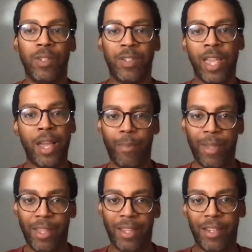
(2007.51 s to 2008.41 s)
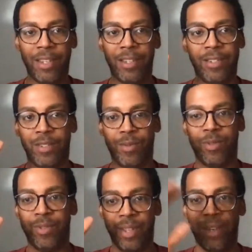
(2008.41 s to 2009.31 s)
This can't be, and he just
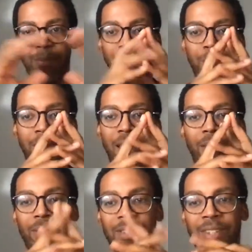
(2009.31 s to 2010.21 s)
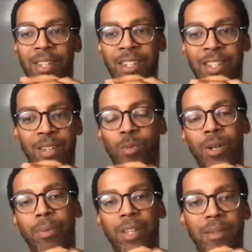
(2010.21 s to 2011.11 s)
was like flipping out. He didn't want
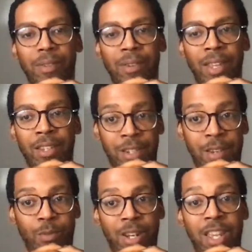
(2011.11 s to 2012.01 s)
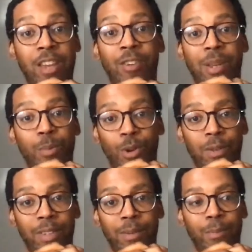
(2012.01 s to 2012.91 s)
to believe it. He didn't want to hear any more
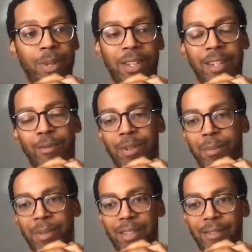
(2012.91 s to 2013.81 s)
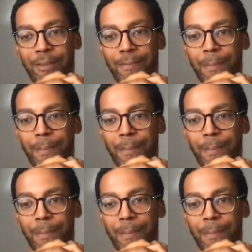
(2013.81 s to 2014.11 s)
of it, but he didn't want to believe it.